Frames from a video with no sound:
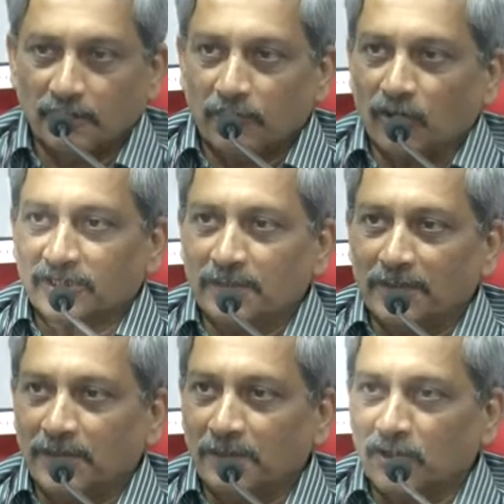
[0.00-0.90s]

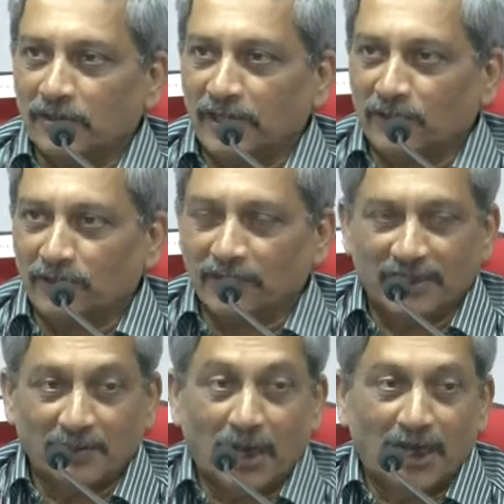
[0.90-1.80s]
possibly because there was a
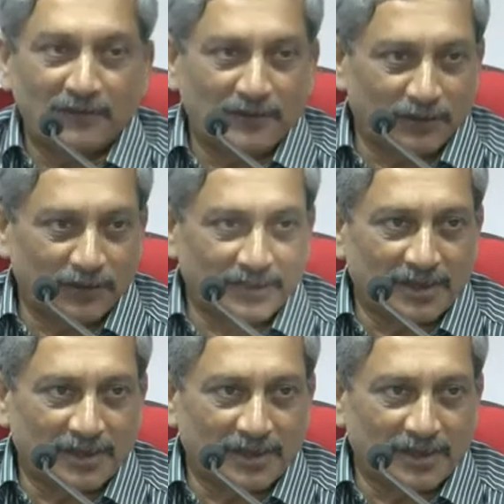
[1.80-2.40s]
demand which was